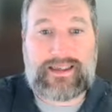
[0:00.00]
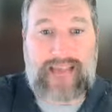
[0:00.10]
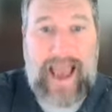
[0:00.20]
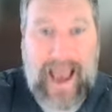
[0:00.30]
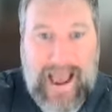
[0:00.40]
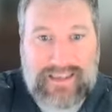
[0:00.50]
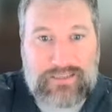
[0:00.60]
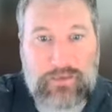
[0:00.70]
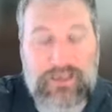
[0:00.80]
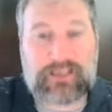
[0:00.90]
tax
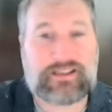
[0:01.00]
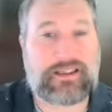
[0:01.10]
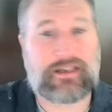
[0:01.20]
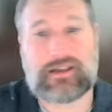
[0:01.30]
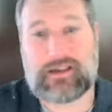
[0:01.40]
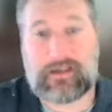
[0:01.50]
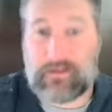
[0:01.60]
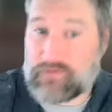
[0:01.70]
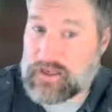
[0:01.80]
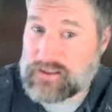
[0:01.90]
money sitting in an
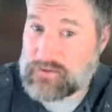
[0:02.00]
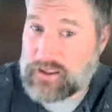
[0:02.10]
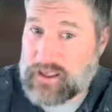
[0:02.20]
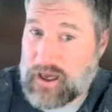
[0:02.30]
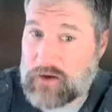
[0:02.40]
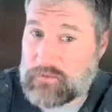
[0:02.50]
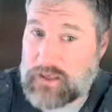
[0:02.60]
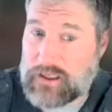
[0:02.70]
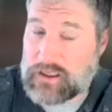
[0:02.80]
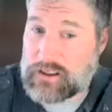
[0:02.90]
investment account
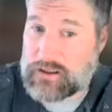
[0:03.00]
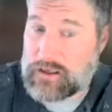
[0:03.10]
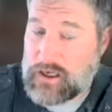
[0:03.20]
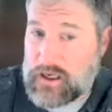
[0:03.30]
making